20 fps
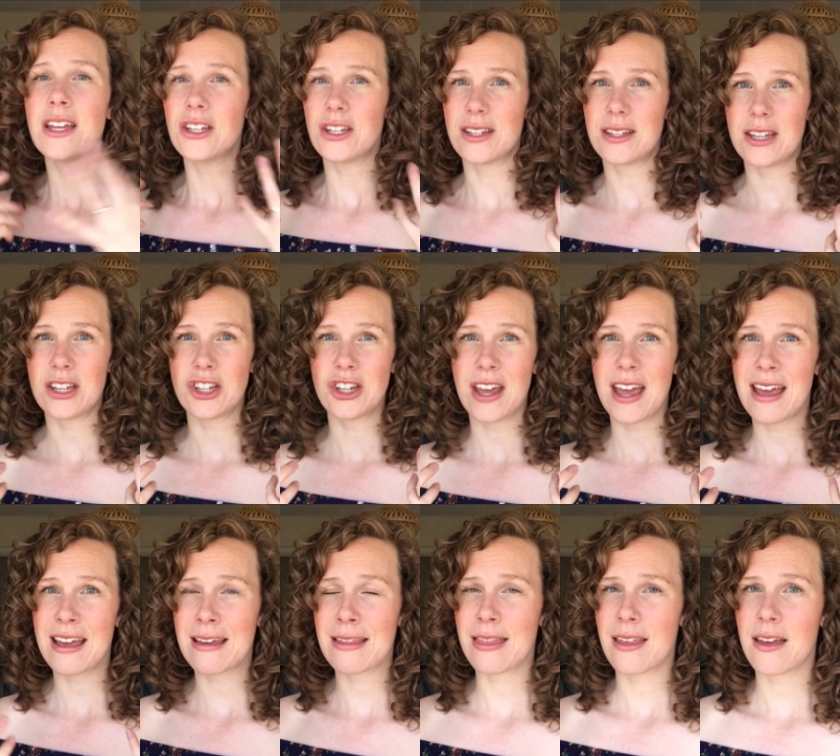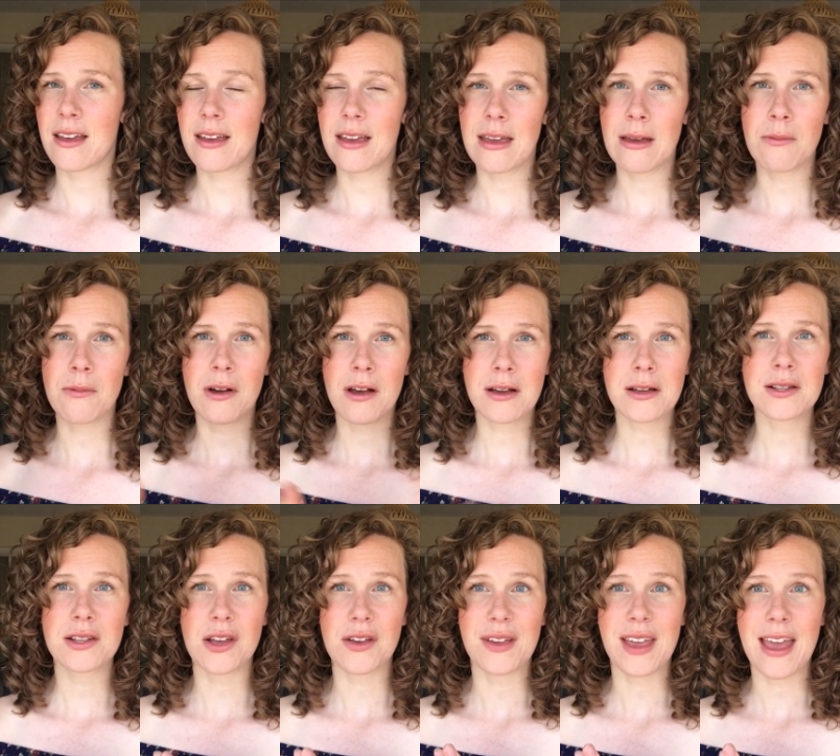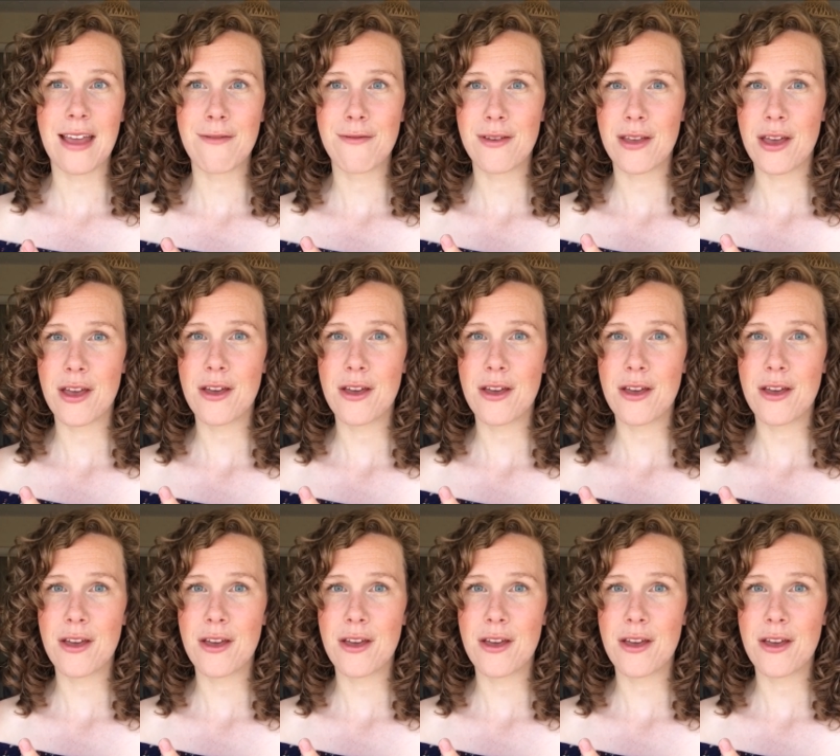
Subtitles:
just to check that it works okay for